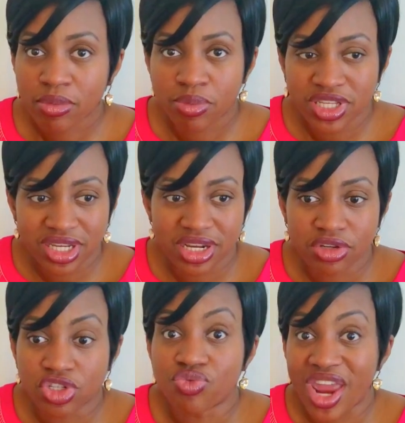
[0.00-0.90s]
basically
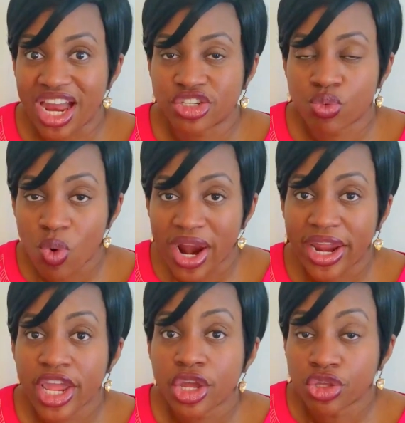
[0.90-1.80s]
just rehashing
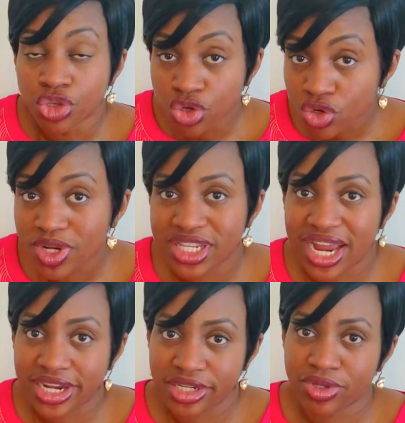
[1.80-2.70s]
why you are the
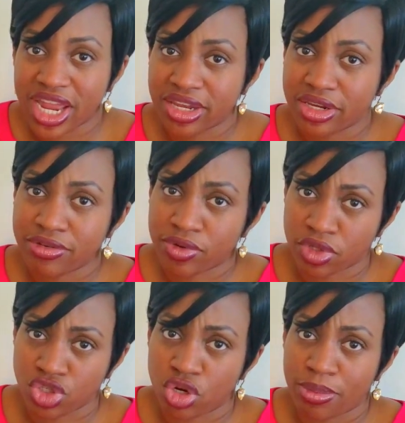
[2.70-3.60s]
ideal candidate for
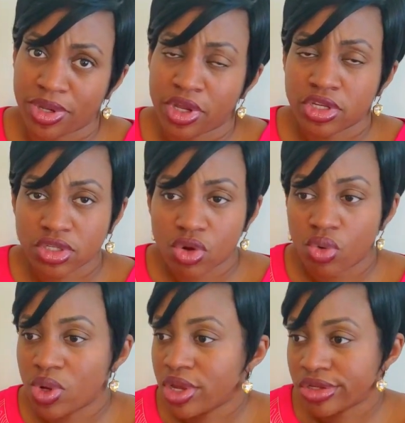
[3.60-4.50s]
the job.
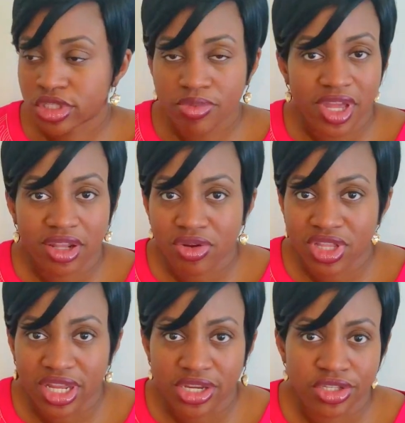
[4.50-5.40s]
So something along
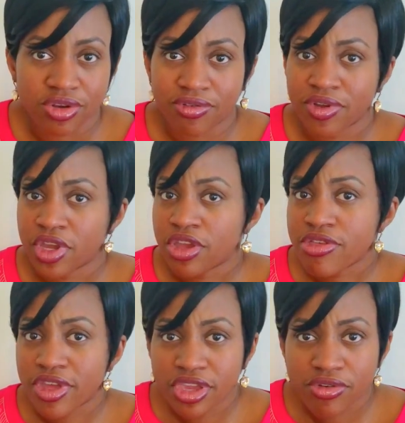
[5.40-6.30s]
the lines of,
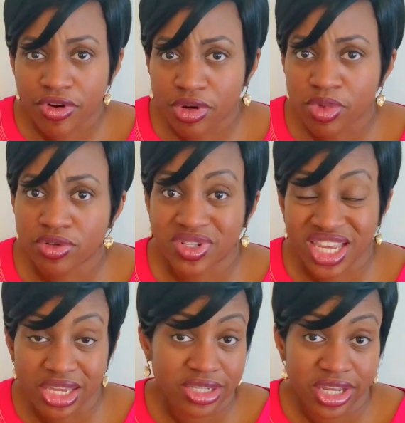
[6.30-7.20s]
thank you very much for
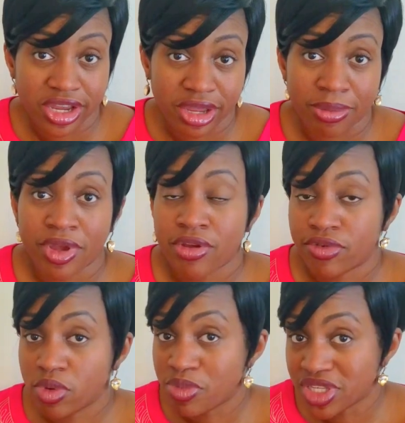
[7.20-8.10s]
taking time
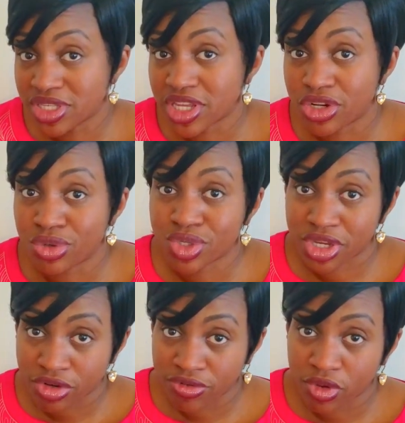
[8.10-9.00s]
from your busy schedule to
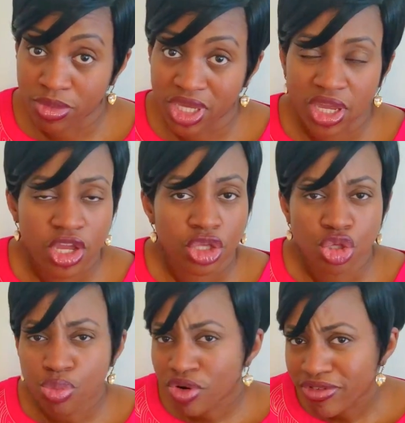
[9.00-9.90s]
interview me.
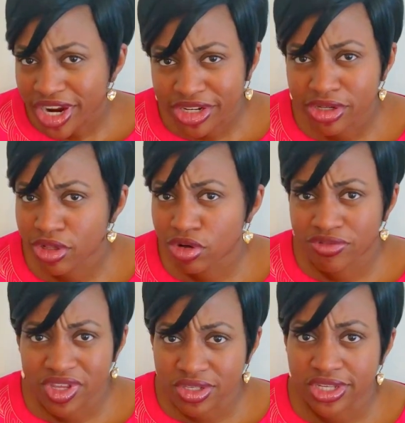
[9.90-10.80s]
You provided a lot
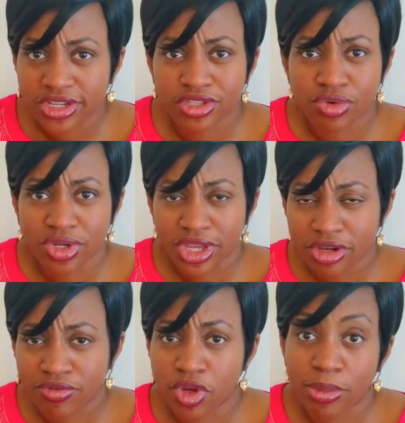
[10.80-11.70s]
of insights during the
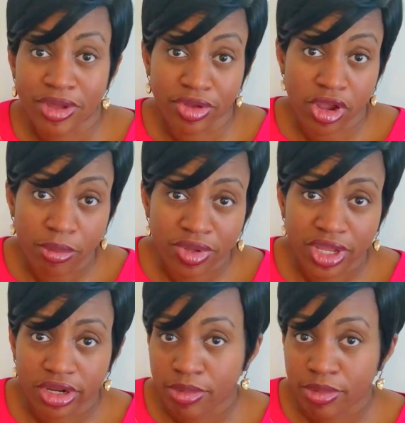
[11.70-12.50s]
interview about the company and